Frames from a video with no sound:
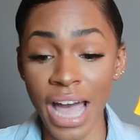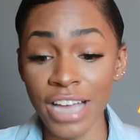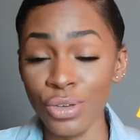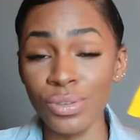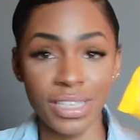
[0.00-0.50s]

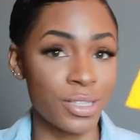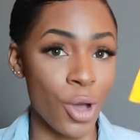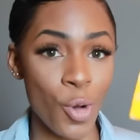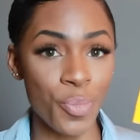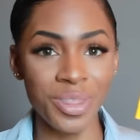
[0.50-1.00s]
I use this
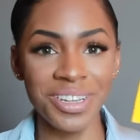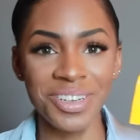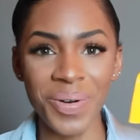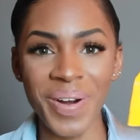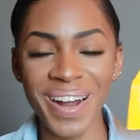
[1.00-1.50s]
to open the
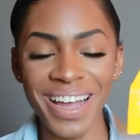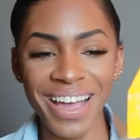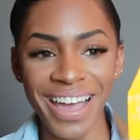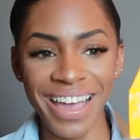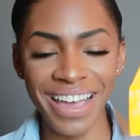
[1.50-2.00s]
door
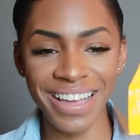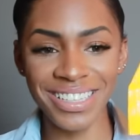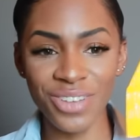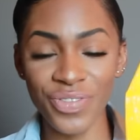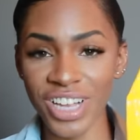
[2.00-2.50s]

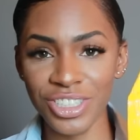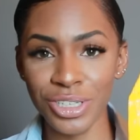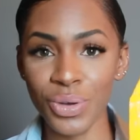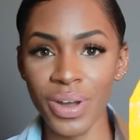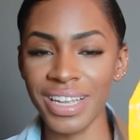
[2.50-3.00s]
and to flush
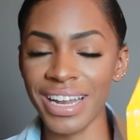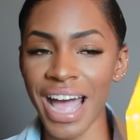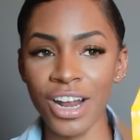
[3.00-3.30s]
the toilet.